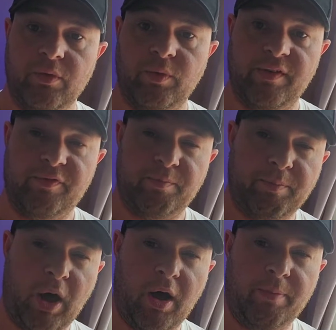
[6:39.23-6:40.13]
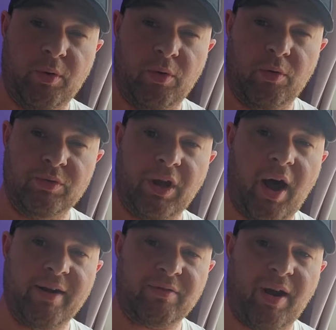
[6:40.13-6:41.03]
with purple
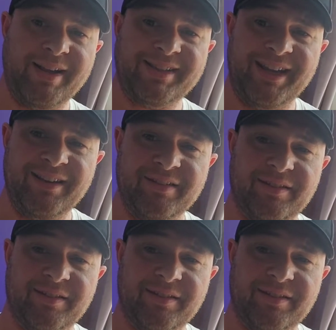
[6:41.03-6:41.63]
dye writing.